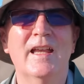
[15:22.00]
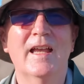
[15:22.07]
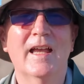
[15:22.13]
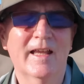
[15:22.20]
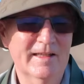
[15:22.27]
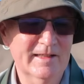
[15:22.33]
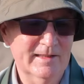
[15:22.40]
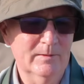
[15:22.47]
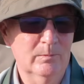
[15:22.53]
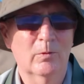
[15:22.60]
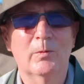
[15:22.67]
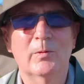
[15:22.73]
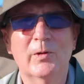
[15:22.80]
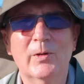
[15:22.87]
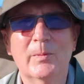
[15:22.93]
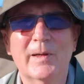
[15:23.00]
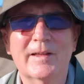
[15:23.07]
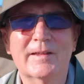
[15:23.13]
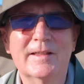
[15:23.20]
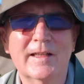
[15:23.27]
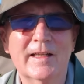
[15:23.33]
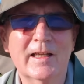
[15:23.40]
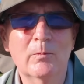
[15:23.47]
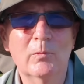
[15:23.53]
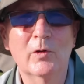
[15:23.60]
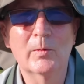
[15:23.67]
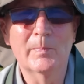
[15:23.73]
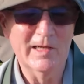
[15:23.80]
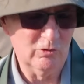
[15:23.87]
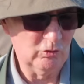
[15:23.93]
And this is what we're on about today. We're on
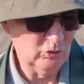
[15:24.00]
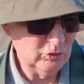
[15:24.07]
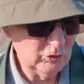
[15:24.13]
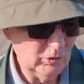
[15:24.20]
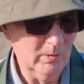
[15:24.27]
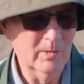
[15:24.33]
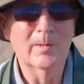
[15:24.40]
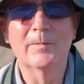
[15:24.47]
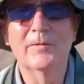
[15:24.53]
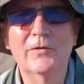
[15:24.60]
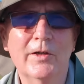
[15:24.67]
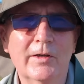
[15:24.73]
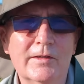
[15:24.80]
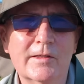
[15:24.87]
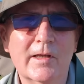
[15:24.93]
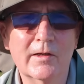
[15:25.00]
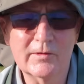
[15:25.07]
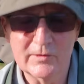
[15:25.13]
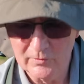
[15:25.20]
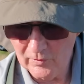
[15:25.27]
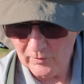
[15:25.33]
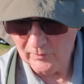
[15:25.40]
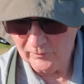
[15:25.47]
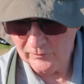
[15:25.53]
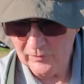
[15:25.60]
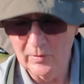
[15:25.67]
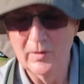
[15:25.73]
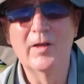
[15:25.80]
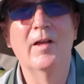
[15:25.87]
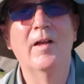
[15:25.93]
about sharp photos of
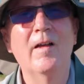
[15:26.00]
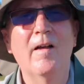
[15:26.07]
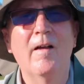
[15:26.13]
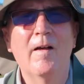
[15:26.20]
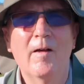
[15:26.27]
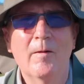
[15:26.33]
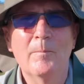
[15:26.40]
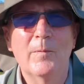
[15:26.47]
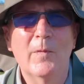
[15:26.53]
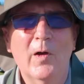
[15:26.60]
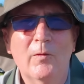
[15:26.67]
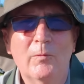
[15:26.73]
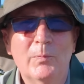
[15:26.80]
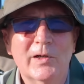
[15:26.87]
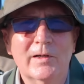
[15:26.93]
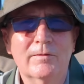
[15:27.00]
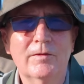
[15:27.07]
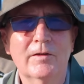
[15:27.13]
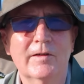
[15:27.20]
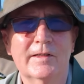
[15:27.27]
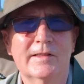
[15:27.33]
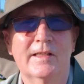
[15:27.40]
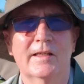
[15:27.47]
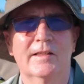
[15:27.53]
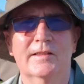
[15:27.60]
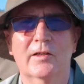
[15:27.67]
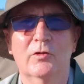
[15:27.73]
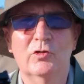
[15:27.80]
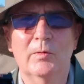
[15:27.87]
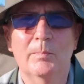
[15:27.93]
of butterflies. So
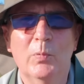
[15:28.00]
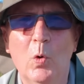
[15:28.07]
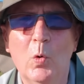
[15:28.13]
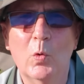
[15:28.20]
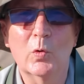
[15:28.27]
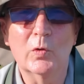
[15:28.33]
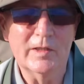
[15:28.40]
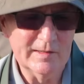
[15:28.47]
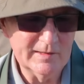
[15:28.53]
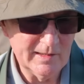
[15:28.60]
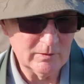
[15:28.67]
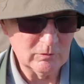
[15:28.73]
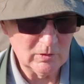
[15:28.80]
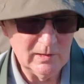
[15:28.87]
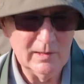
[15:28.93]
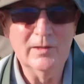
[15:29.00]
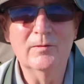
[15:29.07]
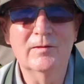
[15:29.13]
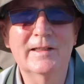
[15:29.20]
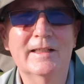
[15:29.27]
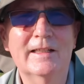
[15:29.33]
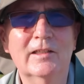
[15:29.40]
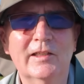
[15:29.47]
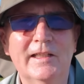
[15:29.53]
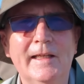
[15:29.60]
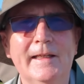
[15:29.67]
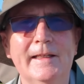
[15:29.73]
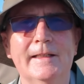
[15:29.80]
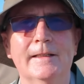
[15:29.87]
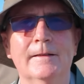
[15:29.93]
support is absolutely
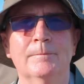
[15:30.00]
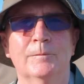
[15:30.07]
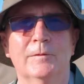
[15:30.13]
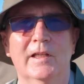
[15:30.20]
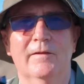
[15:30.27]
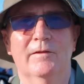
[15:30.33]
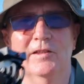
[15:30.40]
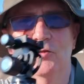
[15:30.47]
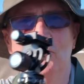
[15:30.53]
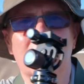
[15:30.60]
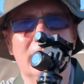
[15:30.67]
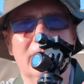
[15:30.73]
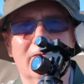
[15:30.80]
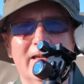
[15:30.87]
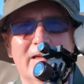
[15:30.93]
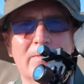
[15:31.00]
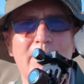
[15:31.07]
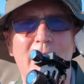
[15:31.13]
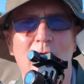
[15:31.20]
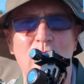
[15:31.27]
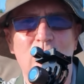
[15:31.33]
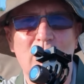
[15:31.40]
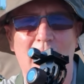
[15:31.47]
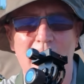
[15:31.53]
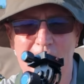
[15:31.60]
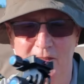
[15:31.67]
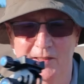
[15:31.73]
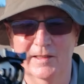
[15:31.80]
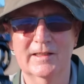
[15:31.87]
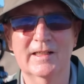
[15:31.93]
key. If it's not your elbows tucked
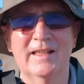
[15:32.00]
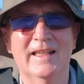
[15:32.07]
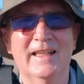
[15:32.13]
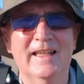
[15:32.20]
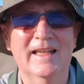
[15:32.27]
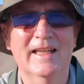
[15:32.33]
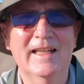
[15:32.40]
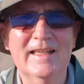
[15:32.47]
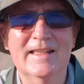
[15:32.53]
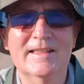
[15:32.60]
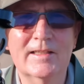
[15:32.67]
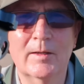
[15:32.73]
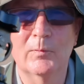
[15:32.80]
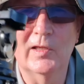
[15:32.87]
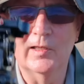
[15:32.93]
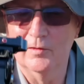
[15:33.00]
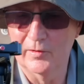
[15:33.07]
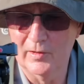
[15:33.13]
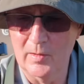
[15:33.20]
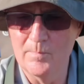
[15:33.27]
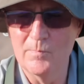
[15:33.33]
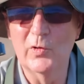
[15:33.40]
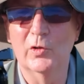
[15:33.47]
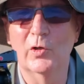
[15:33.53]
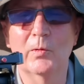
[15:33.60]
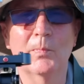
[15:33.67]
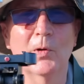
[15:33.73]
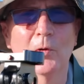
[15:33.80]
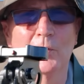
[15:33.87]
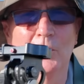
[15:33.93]
in, it is something like a
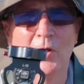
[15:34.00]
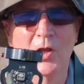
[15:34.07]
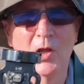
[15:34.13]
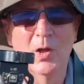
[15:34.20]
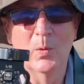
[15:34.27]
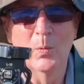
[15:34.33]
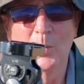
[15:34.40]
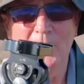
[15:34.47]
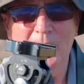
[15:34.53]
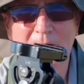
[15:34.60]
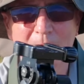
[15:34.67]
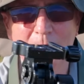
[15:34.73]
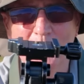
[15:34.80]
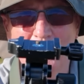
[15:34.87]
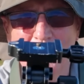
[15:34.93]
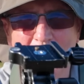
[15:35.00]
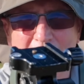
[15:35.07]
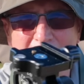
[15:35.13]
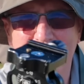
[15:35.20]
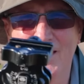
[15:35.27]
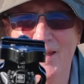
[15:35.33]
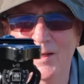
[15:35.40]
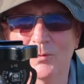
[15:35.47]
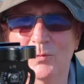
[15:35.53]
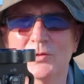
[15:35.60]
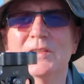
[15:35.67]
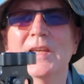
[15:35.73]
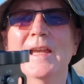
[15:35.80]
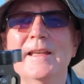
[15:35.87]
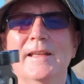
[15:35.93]
monopod with a little
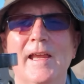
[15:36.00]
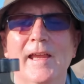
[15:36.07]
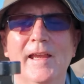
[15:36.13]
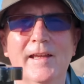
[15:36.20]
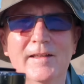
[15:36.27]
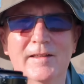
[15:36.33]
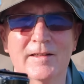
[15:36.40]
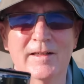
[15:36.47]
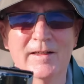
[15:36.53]
L10 head.